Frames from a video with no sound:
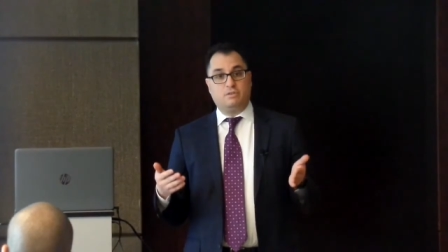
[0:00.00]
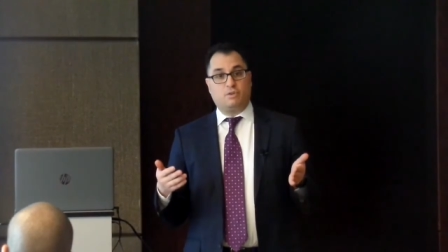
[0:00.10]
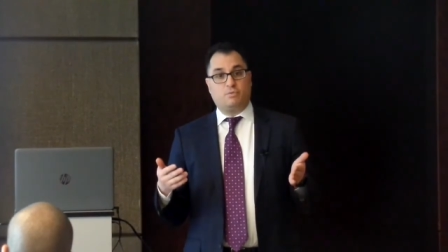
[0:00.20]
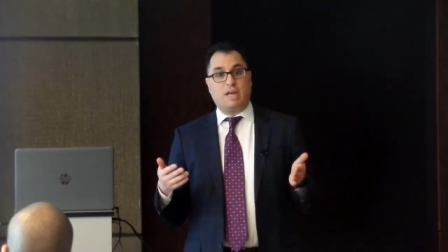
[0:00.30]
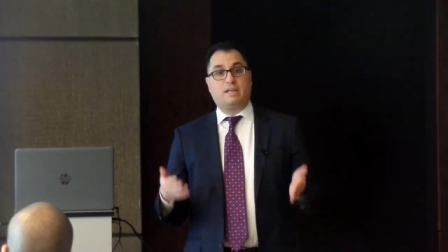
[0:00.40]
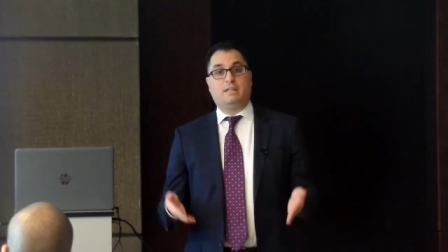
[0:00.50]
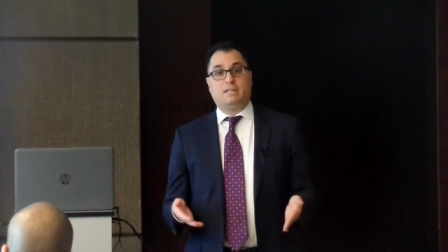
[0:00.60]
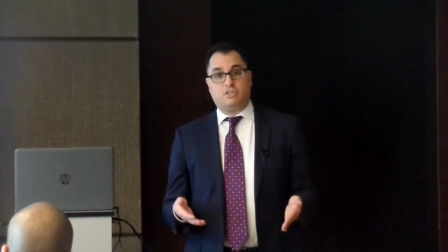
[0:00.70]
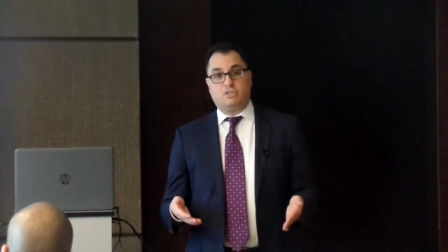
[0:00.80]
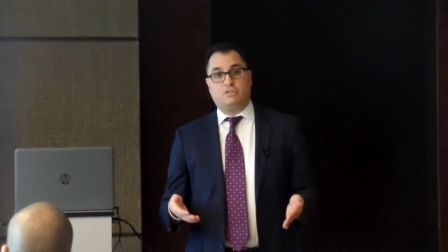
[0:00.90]
the
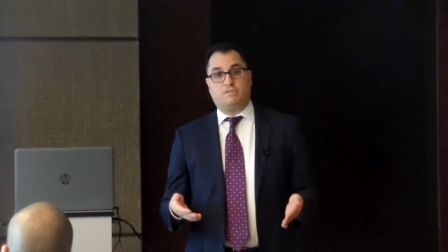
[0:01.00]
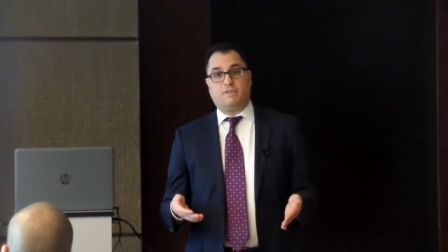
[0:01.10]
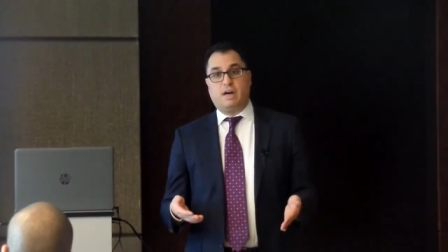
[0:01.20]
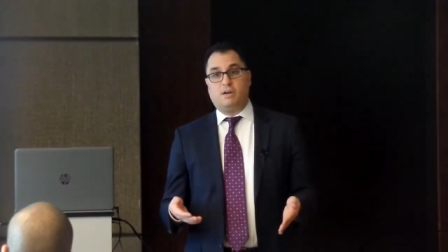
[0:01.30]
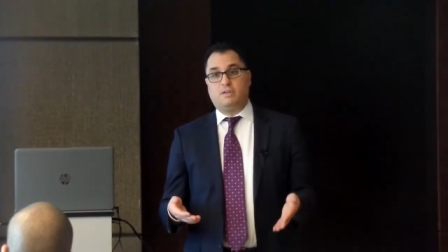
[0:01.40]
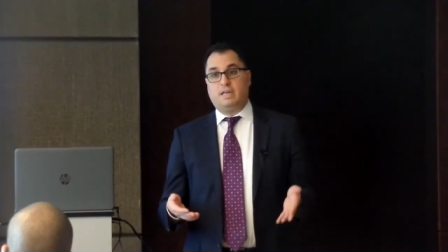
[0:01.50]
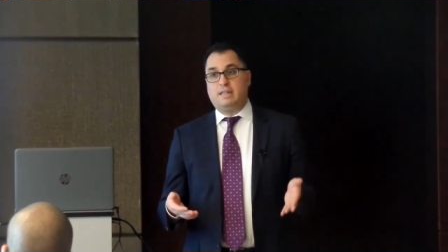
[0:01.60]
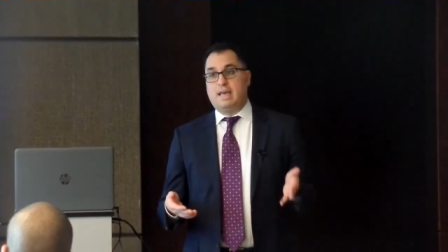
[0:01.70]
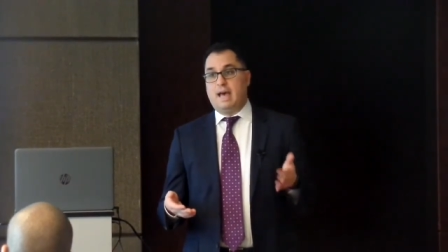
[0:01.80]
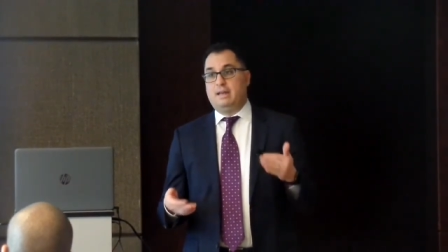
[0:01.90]
regulations are followed,
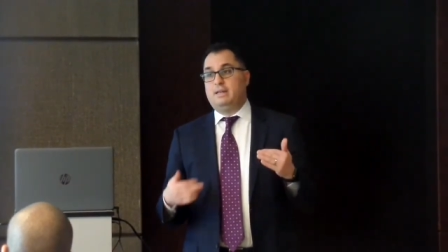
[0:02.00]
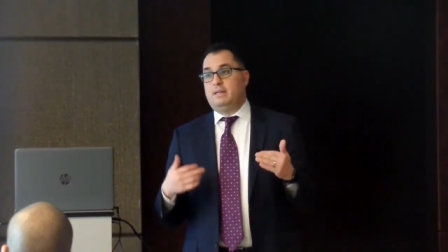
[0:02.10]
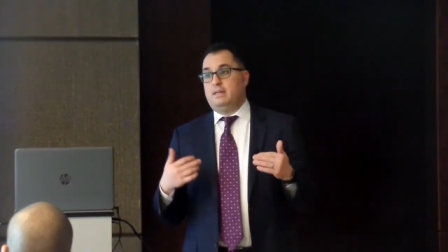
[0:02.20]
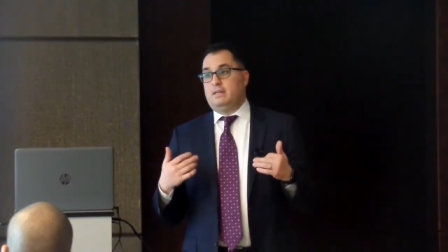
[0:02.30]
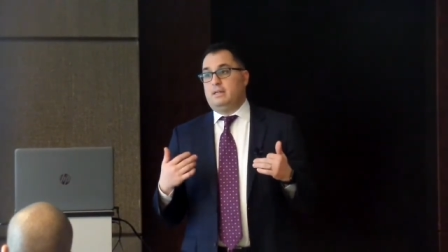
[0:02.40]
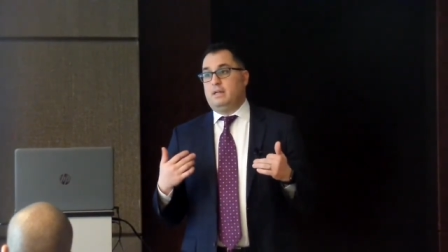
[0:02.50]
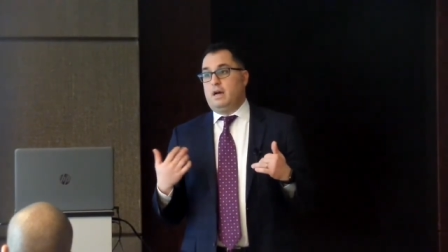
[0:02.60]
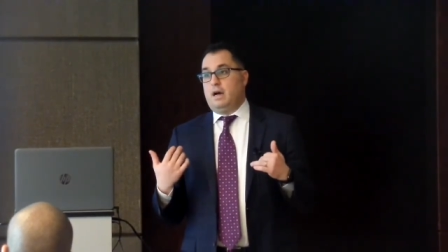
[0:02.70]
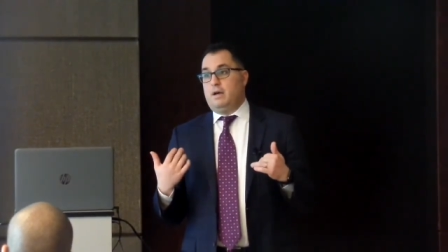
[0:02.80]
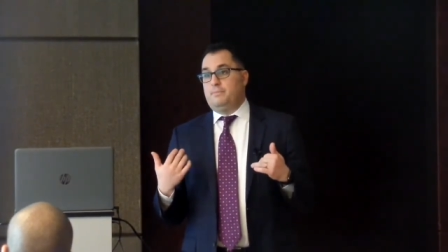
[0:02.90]
and that
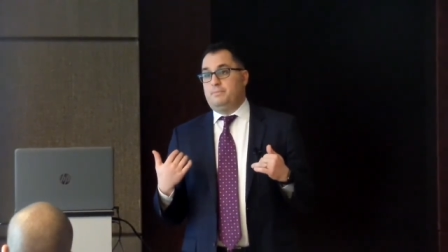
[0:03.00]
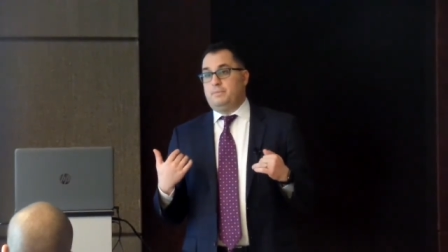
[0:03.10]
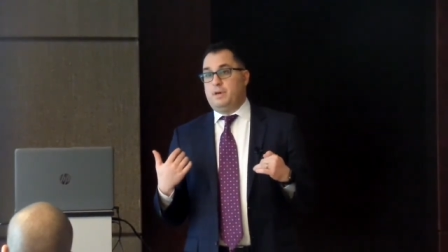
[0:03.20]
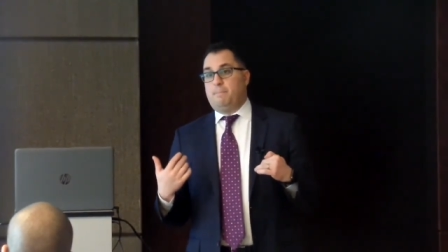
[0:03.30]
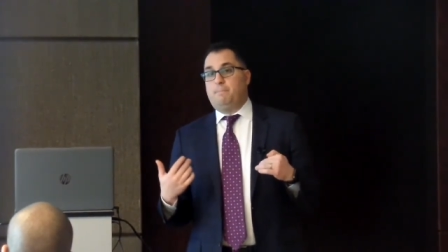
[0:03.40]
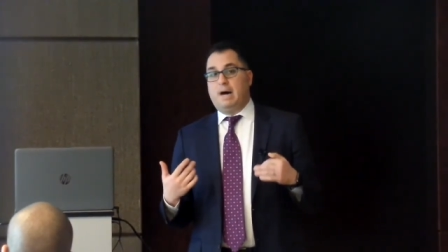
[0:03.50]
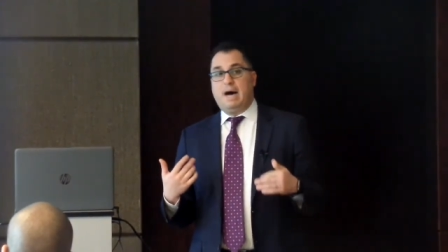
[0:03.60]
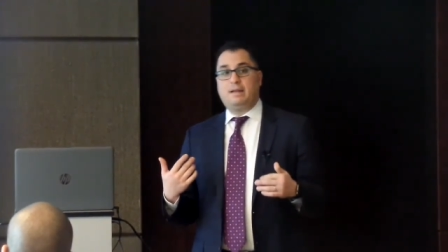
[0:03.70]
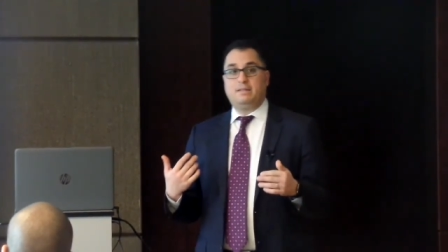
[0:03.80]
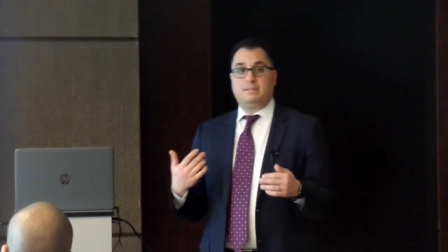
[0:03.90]
the
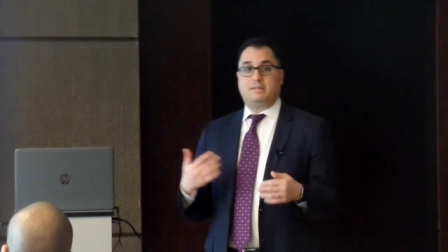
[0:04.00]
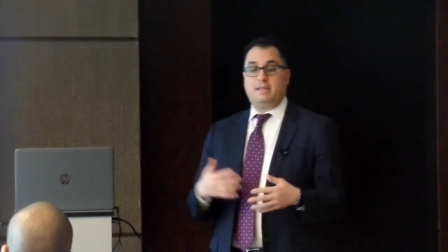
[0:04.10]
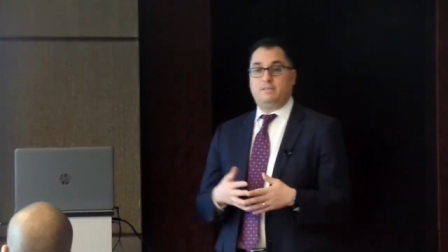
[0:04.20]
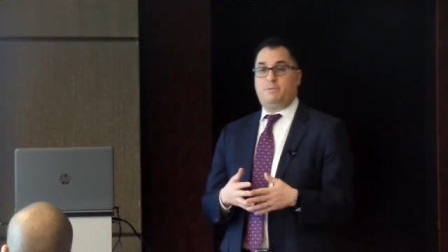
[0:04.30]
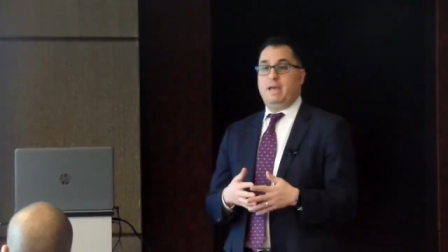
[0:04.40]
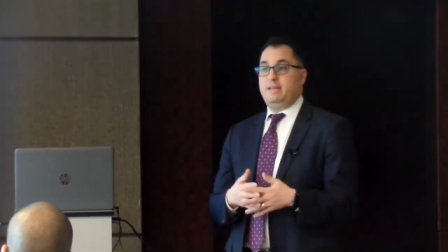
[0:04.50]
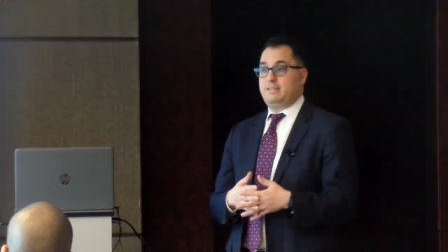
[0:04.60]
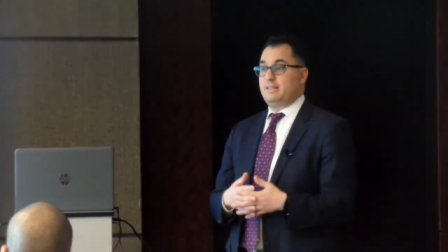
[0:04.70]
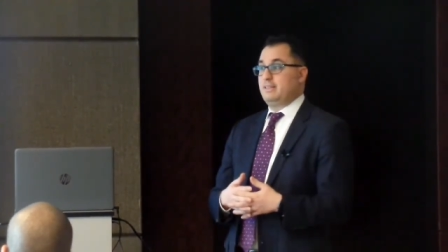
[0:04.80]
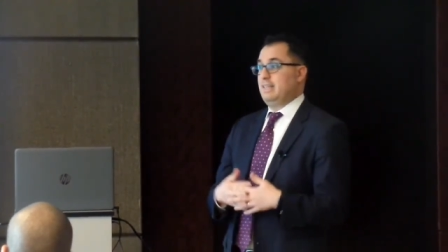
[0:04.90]
bot is
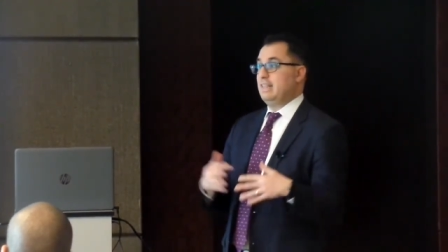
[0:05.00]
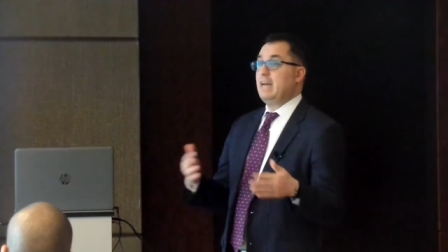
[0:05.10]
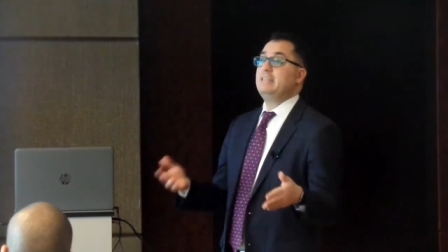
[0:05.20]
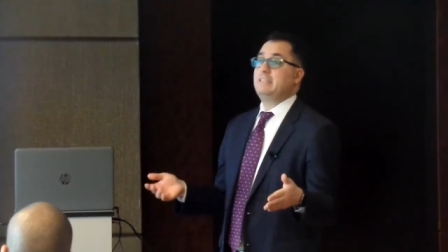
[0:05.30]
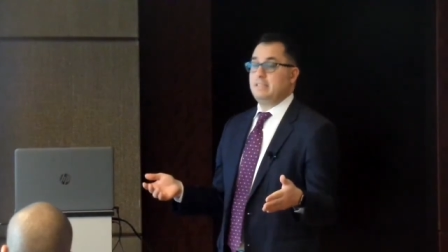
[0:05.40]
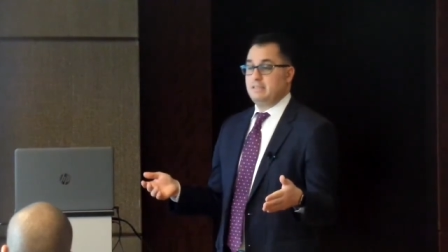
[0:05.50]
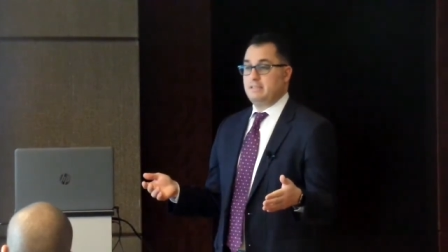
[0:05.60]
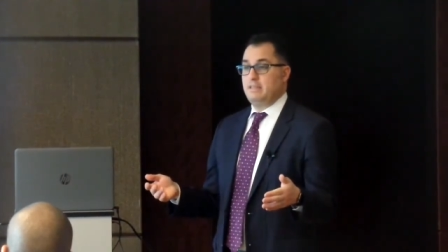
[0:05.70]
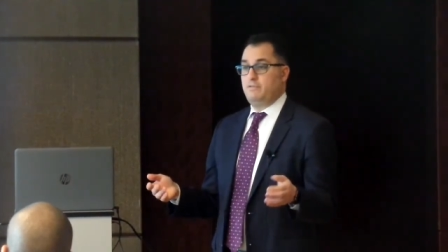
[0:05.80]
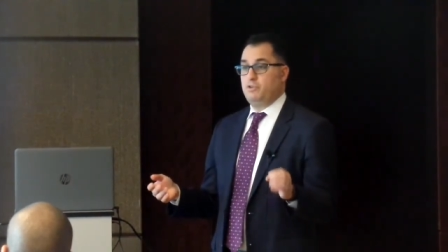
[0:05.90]
basically
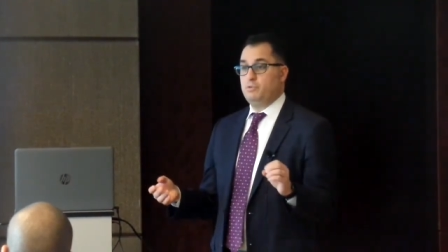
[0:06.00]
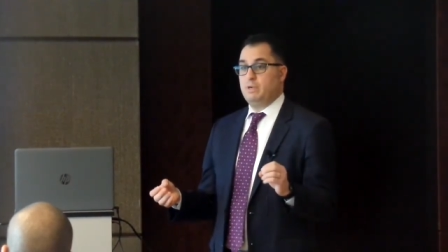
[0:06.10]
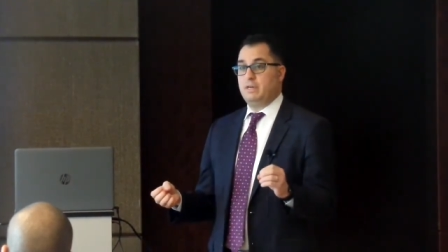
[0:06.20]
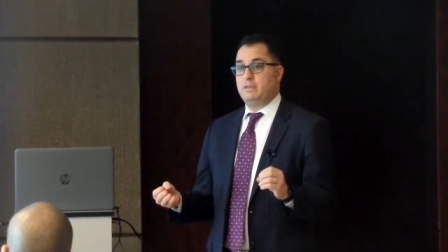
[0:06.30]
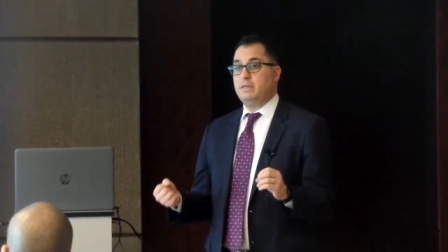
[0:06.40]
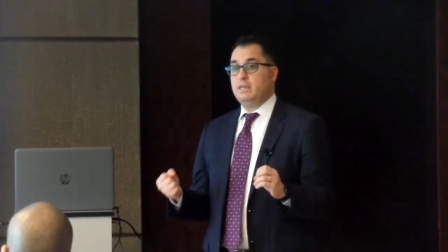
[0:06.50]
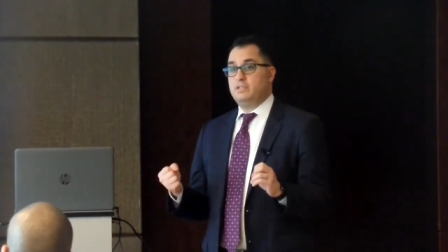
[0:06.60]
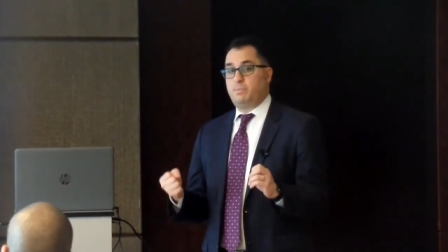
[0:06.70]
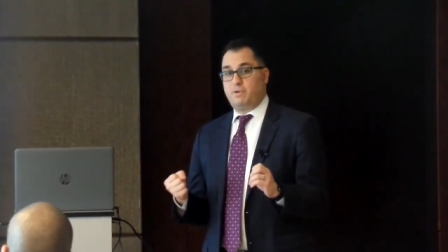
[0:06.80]
licensed, if you will,